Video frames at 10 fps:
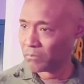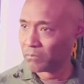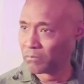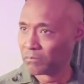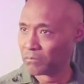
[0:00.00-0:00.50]

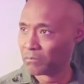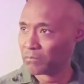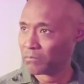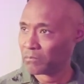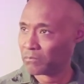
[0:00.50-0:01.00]

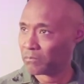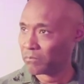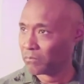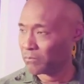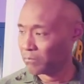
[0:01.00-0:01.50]

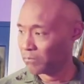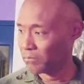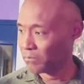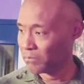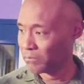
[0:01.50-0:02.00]

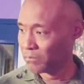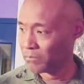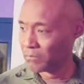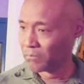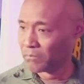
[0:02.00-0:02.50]

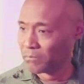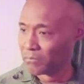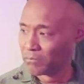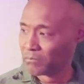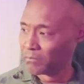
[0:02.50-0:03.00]

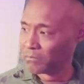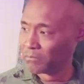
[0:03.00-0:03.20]
[no speech]